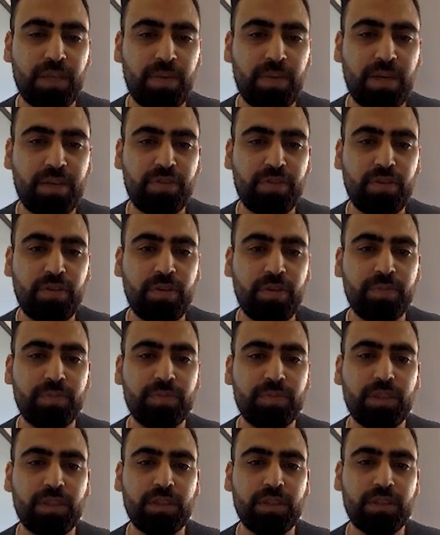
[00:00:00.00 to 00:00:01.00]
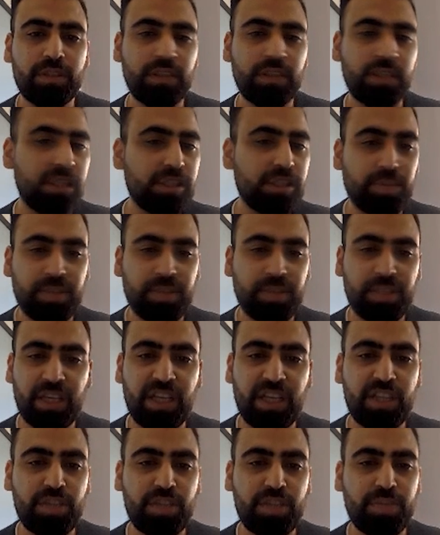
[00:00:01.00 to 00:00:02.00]
platform, the customer
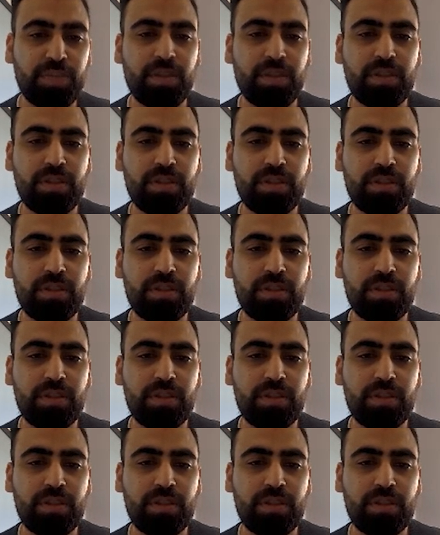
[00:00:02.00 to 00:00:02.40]
engagement,